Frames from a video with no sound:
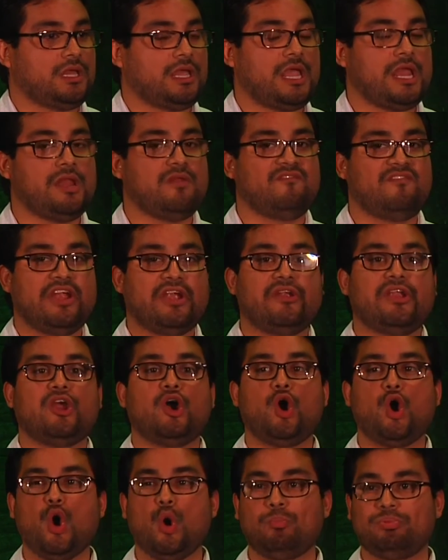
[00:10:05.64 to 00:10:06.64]
in very
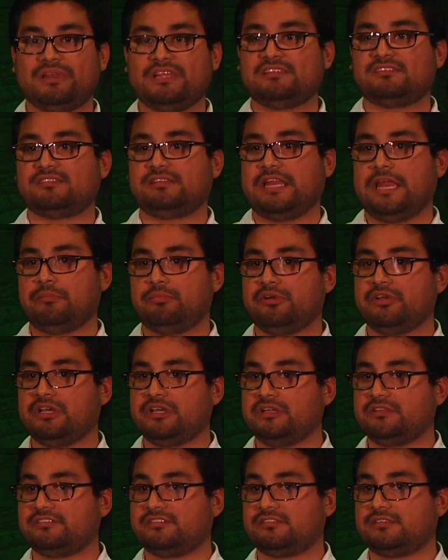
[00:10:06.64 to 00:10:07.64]
hopeless
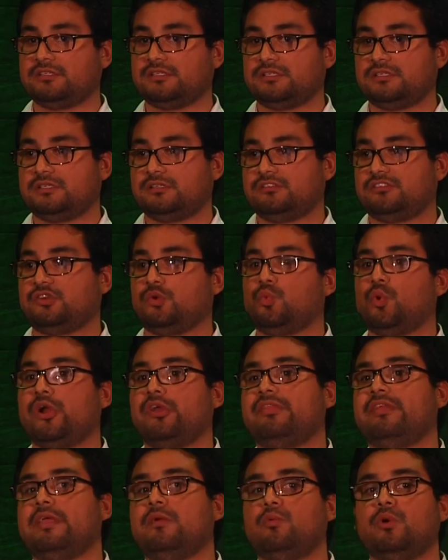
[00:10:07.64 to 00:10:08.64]
neighborhoods, to
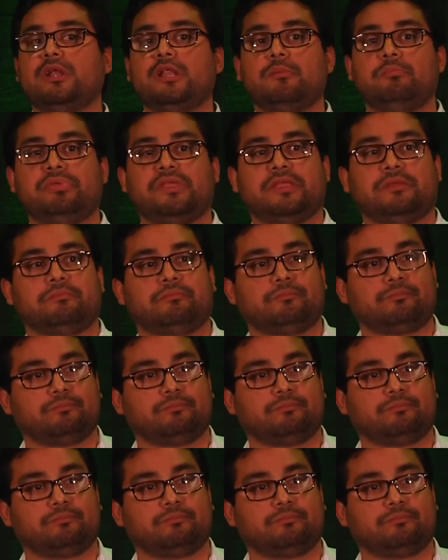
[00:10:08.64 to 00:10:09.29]
where they want to be.